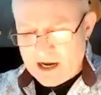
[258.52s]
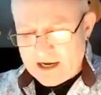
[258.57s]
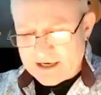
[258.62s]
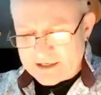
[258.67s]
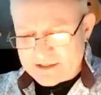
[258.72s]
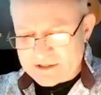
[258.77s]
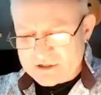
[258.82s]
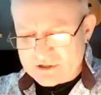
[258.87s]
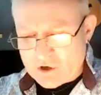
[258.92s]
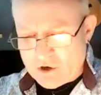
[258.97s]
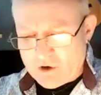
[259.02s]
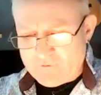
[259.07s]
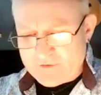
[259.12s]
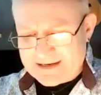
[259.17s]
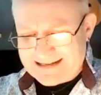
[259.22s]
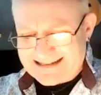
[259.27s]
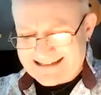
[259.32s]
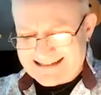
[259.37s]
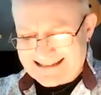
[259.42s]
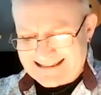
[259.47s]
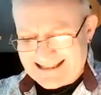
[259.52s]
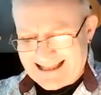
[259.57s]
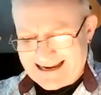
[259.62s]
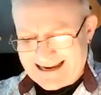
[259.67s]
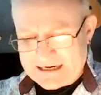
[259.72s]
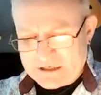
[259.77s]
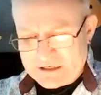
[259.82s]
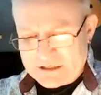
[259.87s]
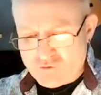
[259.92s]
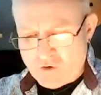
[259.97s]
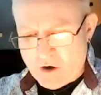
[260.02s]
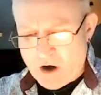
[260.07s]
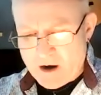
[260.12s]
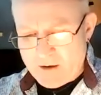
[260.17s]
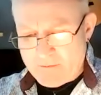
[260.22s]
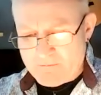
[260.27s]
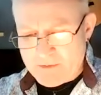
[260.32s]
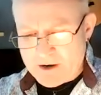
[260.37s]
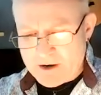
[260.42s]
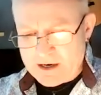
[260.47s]
a service like a
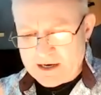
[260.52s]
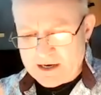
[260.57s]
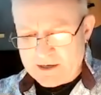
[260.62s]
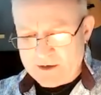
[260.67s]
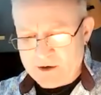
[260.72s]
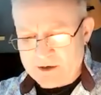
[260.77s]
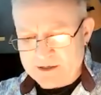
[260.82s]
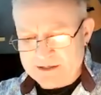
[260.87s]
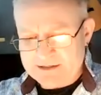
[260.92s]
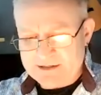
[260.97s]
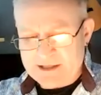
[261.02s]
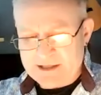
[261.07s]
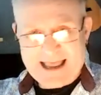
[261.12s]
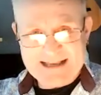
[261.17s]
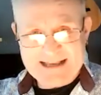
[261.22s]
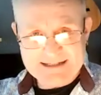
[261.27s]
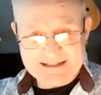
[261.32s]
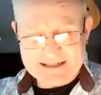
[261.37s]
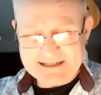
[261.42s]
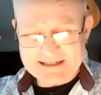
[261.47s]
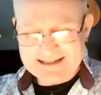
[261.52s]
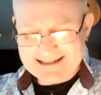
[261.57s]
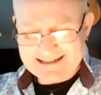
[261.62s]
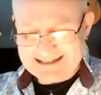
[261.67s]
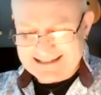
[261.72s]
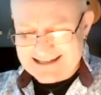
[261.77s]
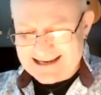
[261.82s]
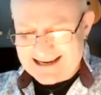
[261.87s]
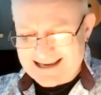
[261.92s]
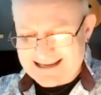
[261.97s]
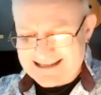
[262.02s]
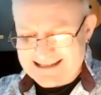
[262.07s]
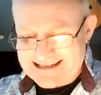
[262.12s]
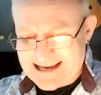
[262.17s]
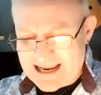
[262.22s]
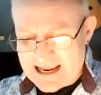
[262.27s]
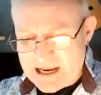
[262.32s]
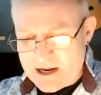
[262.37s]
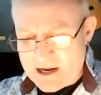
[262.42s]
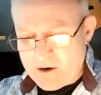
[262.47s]
drum. And notice the S's.
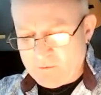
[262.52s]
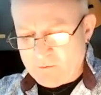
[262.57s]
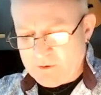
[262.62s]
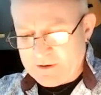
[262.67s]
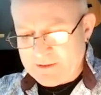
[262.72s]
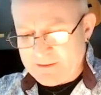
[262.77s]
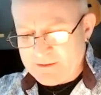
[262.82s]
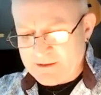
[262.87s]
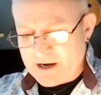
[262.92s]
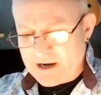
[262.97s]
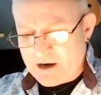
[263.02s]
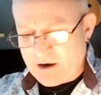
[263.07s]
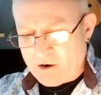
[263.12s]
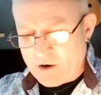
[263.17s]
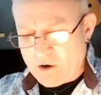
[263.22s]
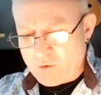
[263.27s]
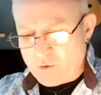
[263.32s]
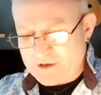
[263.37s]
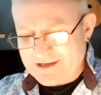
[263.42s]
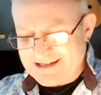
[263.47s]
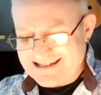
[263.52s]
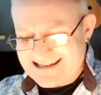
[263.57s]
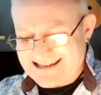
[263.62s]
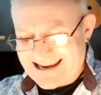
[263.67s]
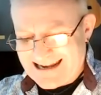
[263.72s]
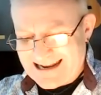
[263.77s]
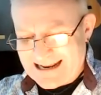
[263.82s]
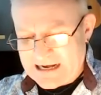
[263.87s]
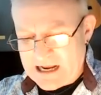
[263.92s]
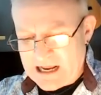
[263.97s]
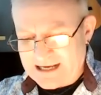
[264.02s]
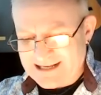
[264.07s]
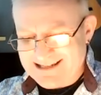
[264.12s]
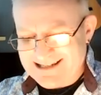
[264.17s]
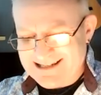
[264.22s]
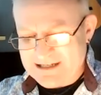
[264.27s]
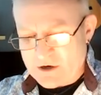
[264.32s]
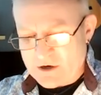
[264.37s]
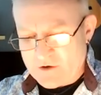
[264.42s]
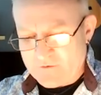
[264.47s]
When they all were seated, a
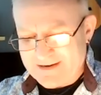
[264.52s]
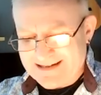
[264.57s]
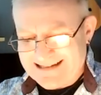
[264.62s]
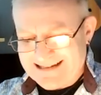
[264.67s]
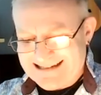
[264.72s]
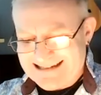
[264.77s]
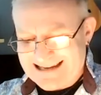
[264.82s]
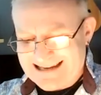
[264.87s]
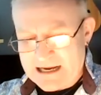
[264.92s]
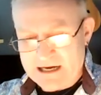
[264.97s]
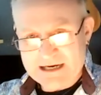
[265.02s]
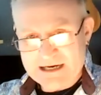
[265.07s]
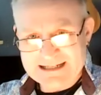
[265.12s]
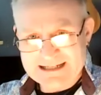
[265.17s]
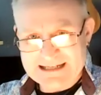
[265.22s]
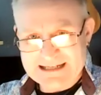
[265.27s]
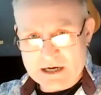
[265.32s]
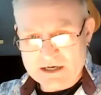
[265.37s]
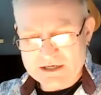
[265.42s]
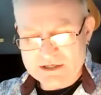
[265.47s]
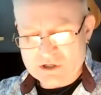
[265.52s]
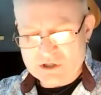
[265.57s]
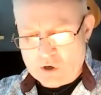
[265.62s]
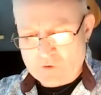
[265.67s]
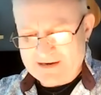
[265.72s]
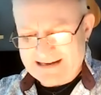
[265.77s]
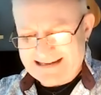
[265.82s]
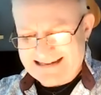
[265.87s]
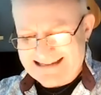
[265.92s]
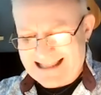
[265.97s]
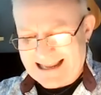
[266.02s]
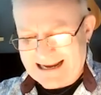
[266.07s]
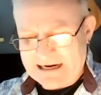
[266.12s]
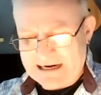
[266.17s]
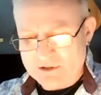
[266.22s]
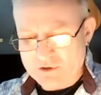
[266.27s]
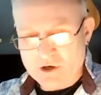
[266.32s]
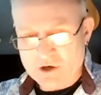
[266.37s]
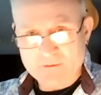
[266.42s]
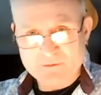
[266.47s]
service like
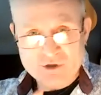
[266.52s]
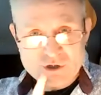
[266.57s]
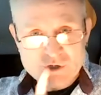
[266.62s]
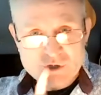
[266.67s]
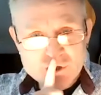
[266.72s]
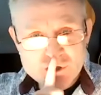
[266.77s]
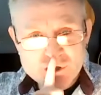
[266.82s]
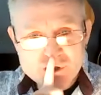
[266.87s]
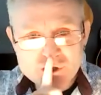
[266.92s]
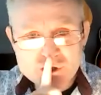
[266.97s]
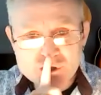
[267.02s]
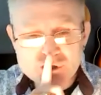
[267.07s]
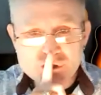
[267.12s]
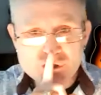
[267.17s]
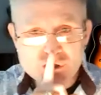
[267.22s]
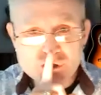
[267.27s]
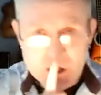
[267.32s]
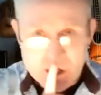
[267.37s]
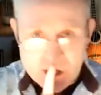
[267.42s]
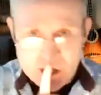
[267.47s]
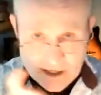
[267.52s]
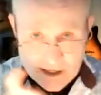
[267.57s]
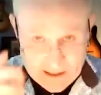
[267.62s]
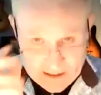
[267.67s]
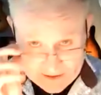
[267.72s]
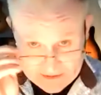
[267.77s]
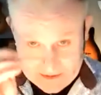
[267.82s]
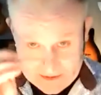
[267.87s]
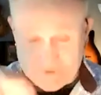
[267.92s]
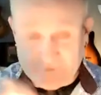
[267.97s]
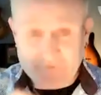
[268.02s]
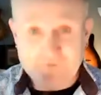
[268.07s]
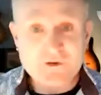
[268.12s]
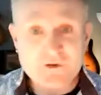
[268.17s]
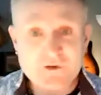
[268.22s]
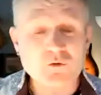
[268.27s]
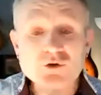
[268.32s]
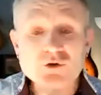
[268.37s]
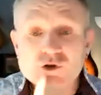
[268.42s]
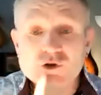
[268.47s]
a drum. It's like a
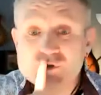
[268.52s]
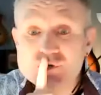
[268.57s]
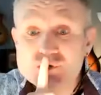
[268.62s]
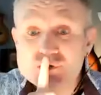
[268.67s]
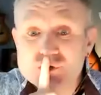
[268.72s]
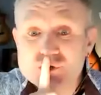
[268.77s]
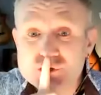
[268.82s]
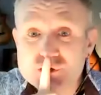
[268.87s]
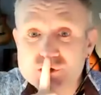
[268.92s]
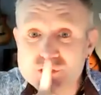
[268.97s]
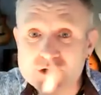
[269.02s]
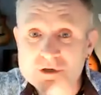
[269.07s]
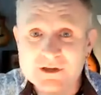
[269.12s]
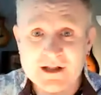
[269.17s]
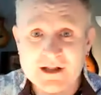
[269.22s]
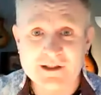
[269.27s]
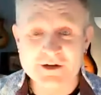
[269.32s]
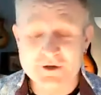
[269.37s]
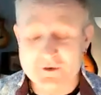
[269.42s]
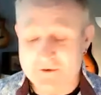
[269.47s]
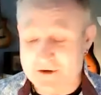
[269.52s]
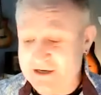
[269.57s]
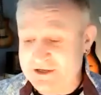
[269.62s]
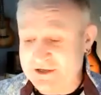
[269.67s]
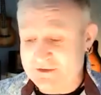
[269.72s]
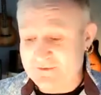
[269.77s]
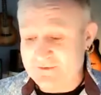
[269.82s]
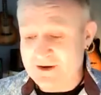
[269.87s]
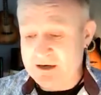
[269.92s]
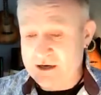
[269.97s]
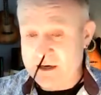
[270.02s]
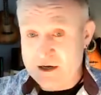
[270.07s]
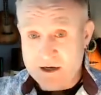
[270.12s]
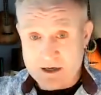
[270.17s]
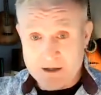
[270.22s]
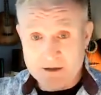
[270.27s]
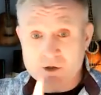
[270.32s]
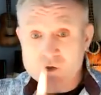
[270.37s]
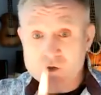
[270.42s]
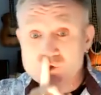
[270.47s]
funeral. Alliteration, right?
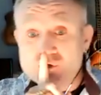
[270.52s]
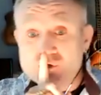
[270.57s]
It's